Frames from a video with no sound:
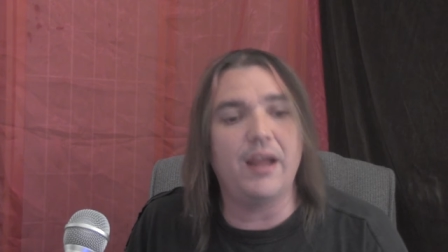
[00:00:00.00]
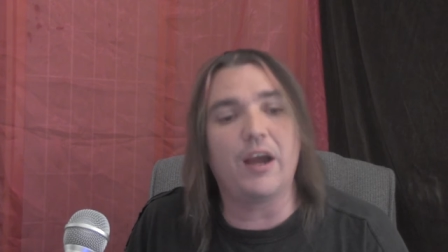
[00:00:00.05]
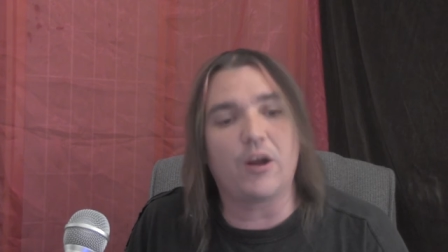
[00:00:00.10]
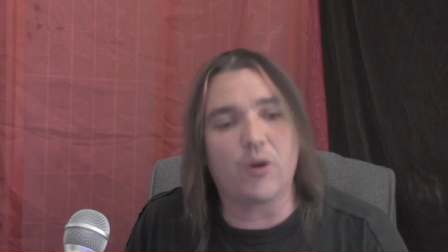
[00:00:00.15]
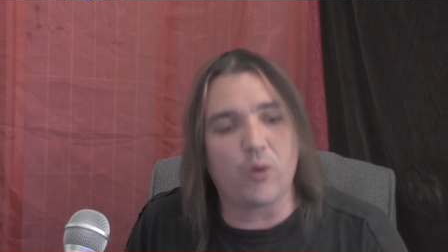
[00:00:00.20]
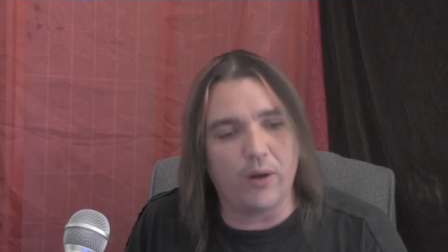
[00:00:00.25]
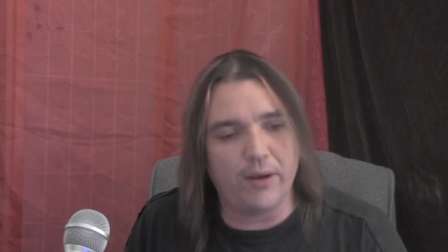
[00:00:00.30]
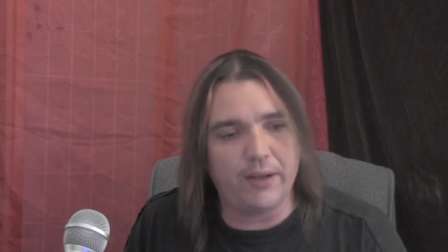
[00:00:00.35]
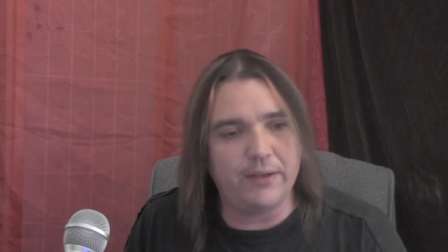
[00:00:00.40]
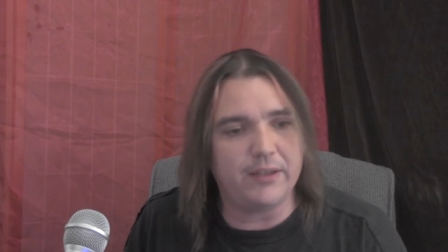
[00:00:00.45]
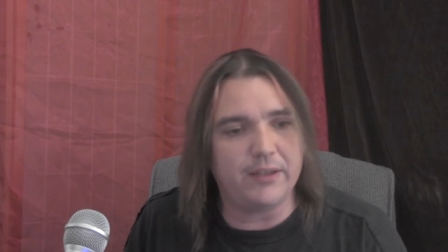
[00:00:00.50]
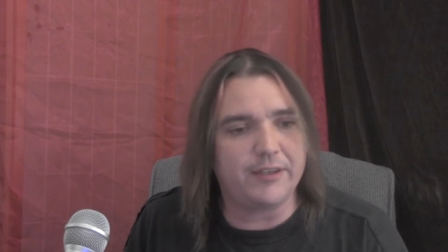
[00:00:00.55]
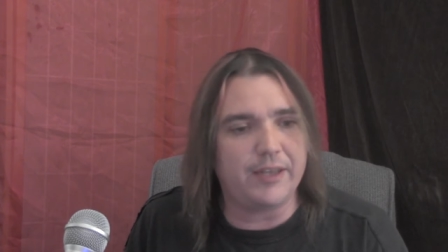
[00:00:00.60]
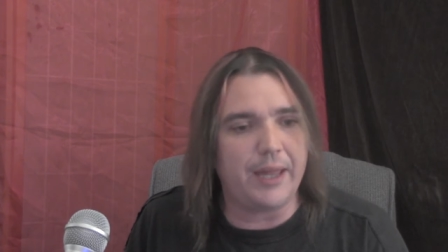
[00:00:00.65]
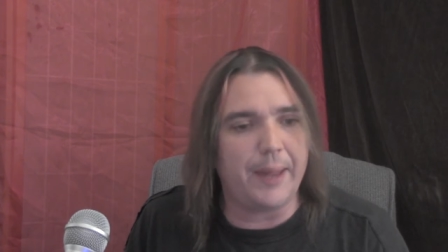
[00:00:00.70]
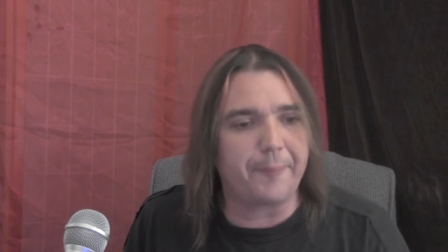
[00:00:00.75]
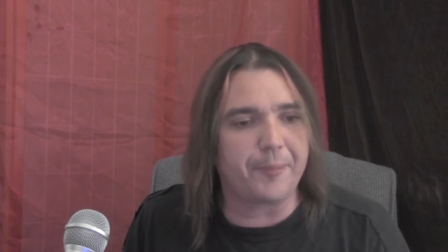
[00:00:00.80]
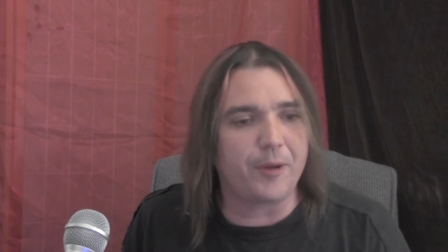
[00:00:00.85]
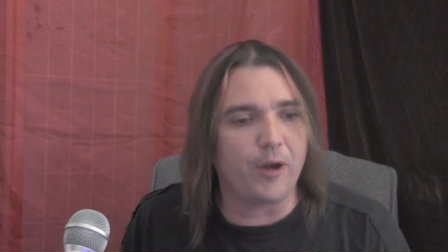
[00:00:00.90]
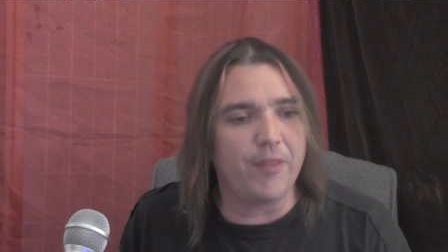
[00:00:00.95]
according to
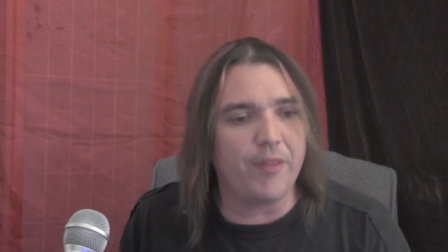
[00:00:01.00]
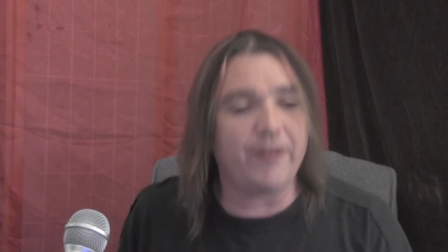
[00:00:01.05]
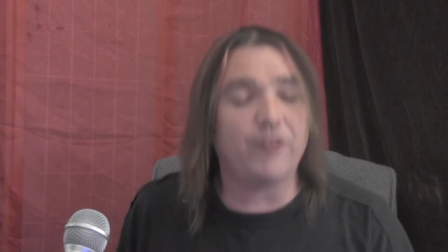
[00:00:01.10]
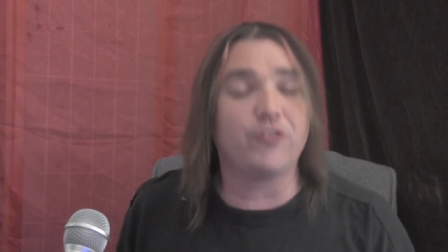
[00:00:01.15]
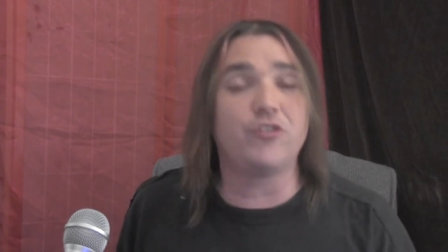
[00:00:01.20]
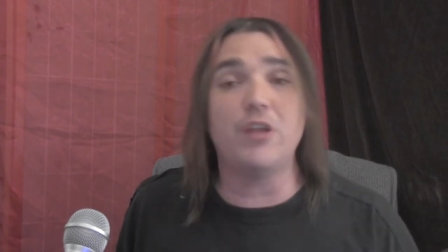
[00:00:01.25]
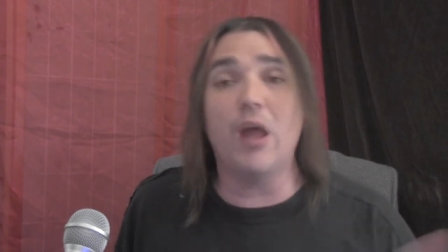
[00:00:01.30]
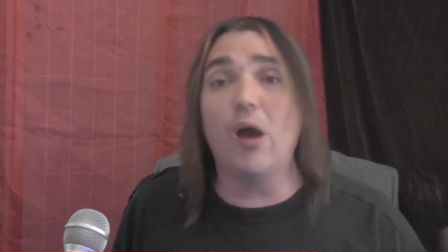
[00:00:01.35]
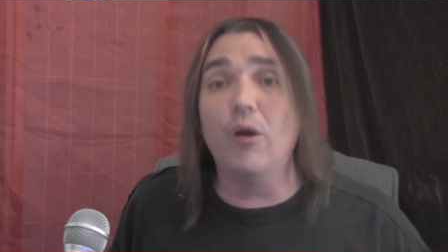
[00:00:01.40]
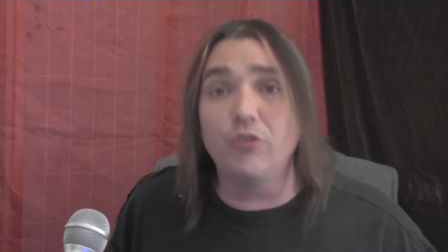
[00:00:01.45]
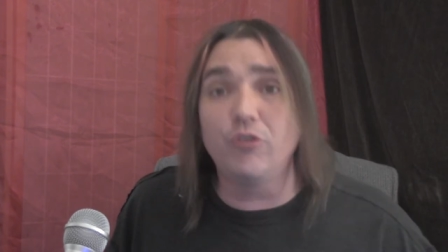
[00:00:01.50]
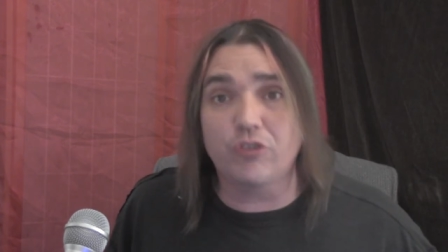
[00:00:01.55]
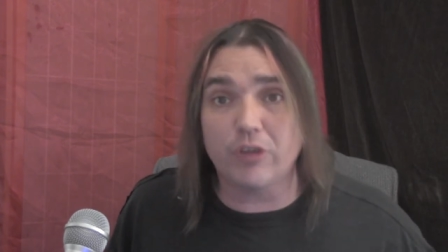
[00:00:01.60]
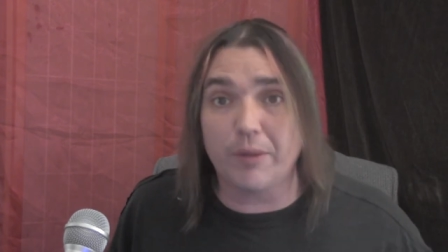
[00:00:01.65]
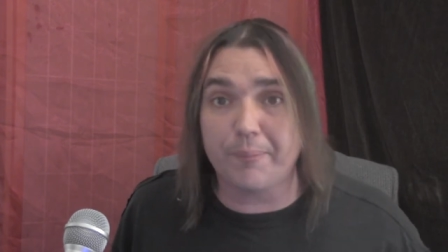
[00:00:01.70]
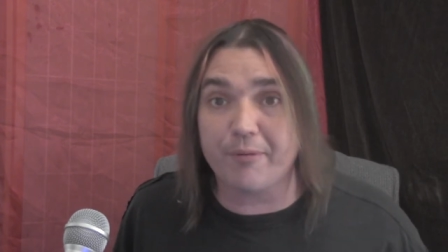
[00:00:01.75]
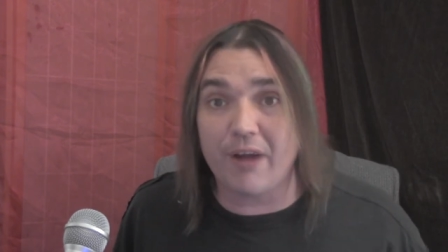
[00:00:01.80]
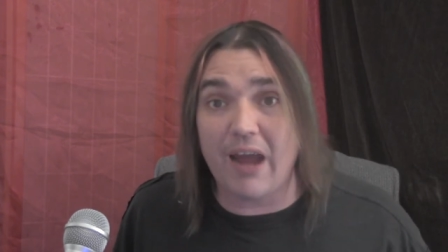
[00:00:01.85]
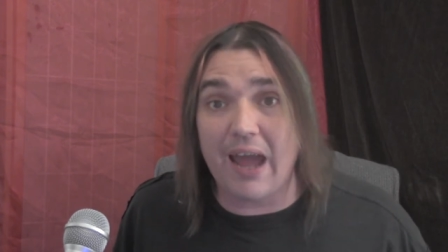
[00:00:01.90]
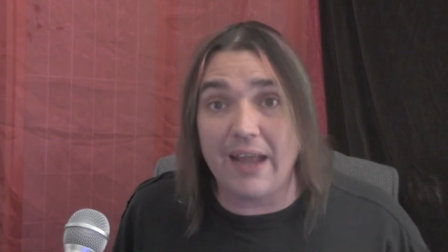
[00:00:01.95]
TEPCO. There's no
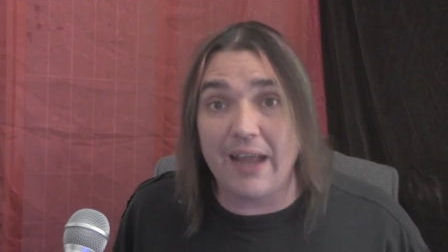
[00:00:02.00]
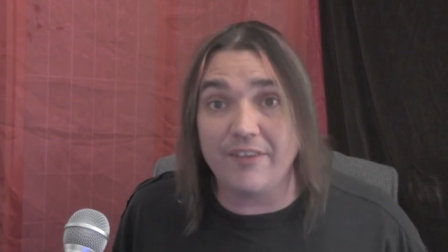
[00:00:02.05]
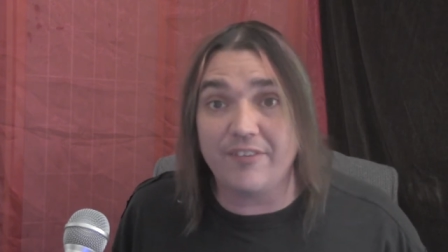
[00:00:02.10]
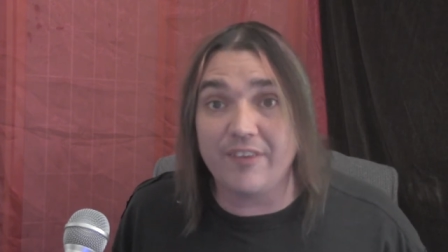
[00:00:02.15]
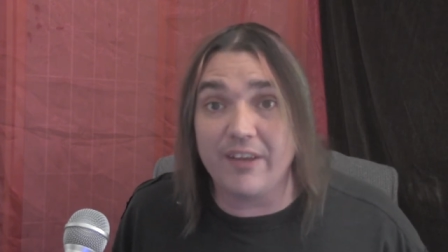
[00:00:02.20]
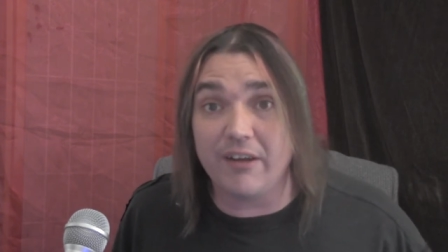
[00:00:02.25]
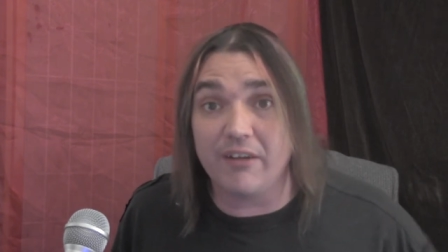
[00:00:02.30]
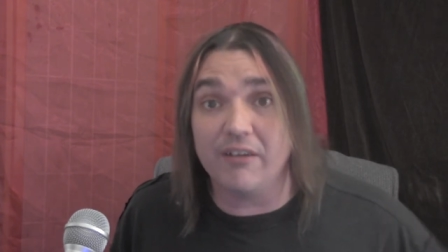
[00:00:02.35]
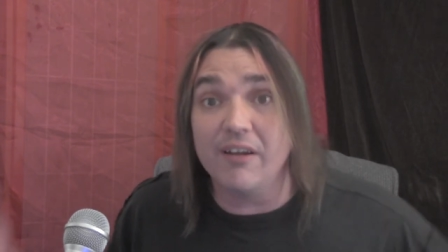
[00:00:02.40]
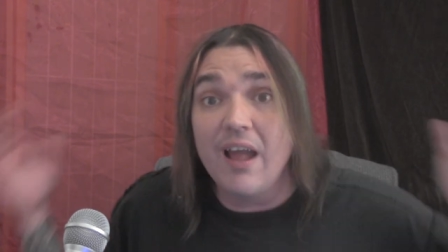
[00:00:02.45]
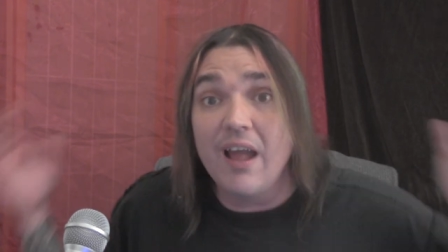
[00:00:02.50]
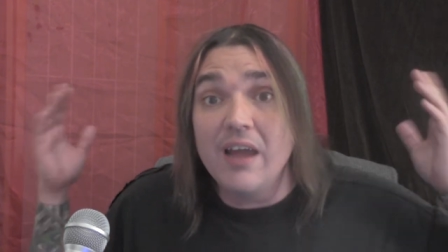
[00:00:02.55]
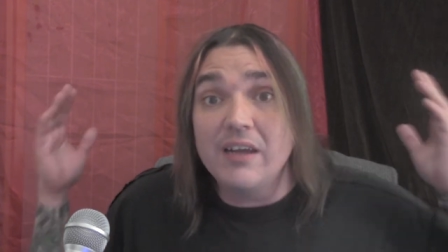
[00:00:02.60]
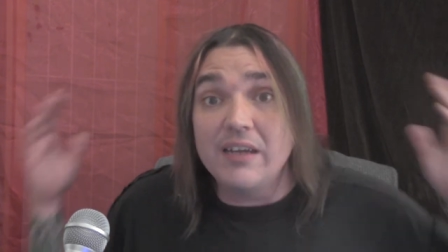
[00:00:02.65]
surprise here.